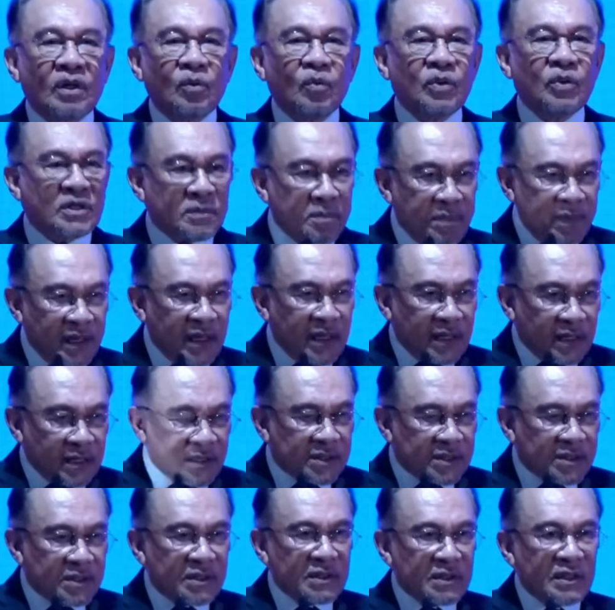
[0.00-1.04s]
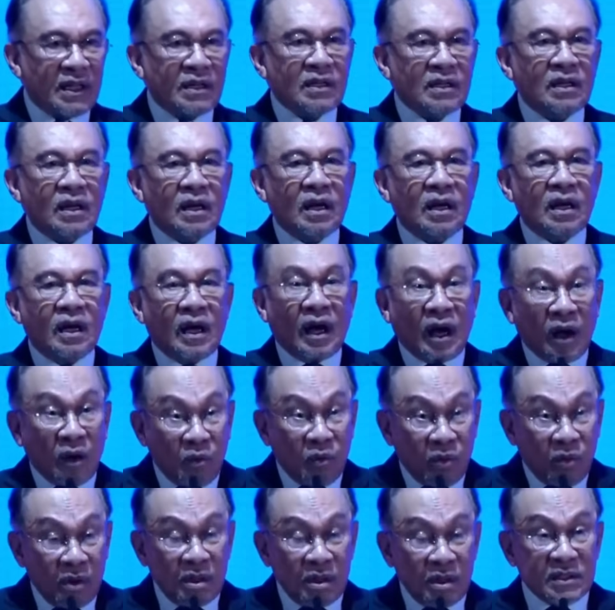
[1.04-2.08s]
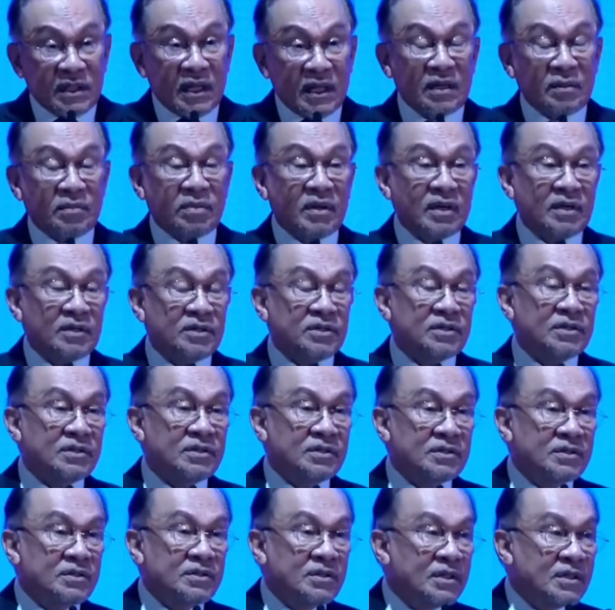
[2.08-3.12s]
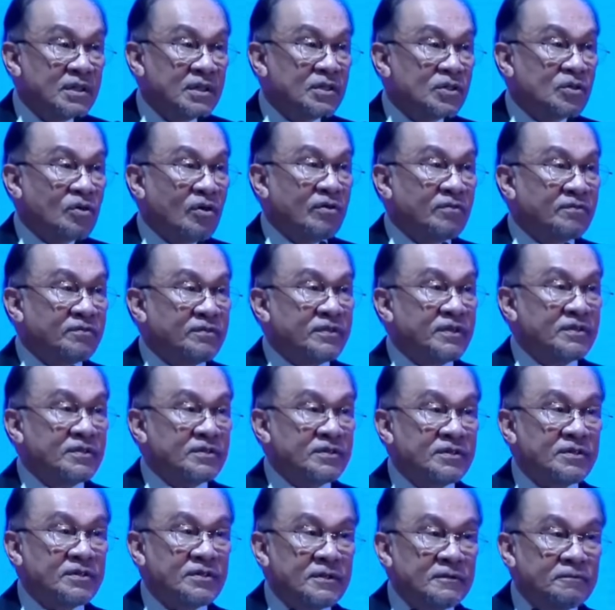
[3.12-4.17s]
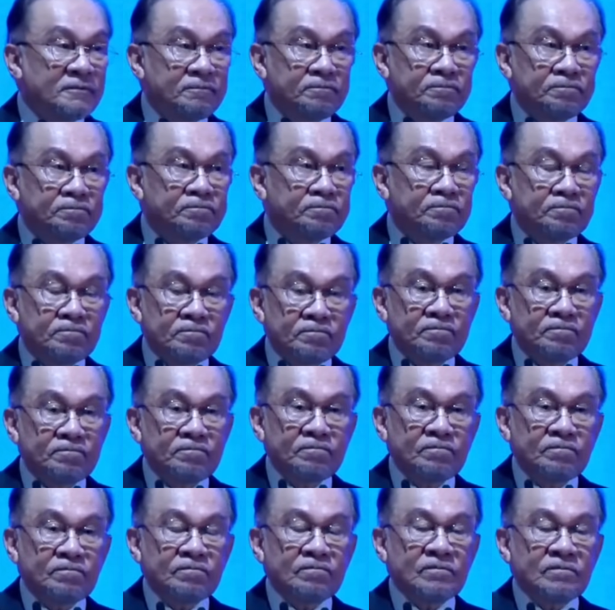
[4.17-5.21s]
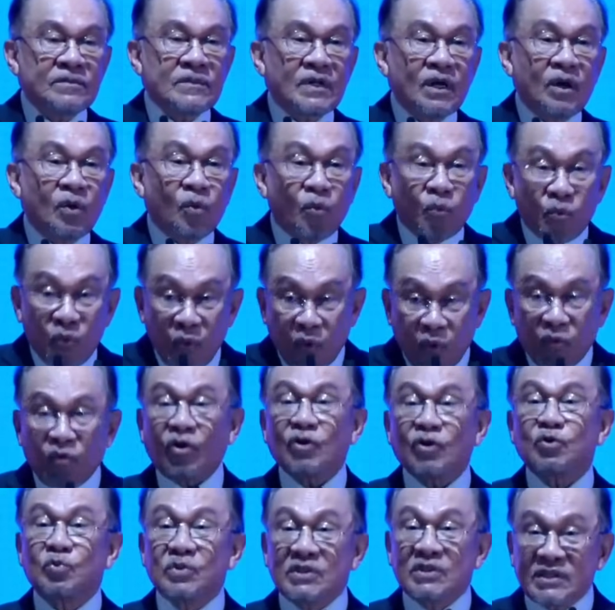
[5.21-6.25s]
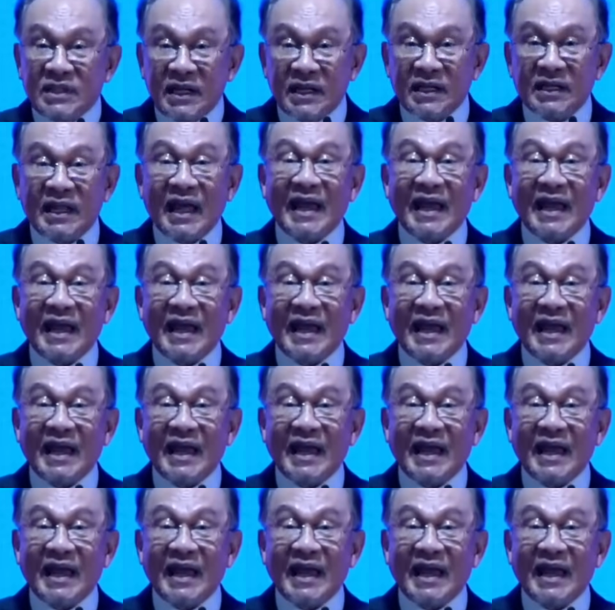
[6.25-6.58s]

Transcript: which means that our deliberations in this conference, of course, we see